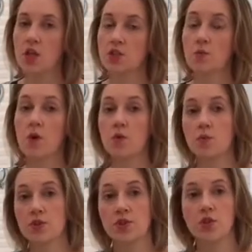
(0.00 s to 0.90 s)
So
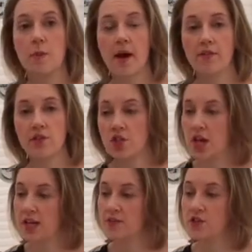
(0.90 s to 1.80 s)
what's good about the
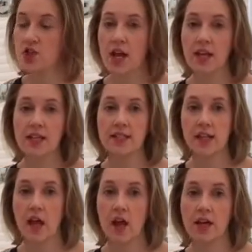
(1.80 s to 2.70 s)
jelly? The jelly is
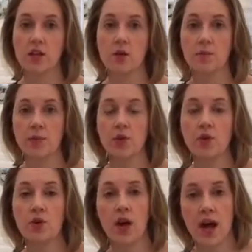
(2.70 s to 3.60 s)
like the
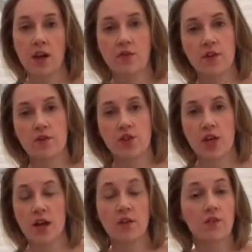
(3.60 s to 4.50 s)
pure aloe vera
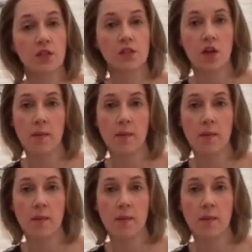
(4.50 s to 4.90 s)
gel that has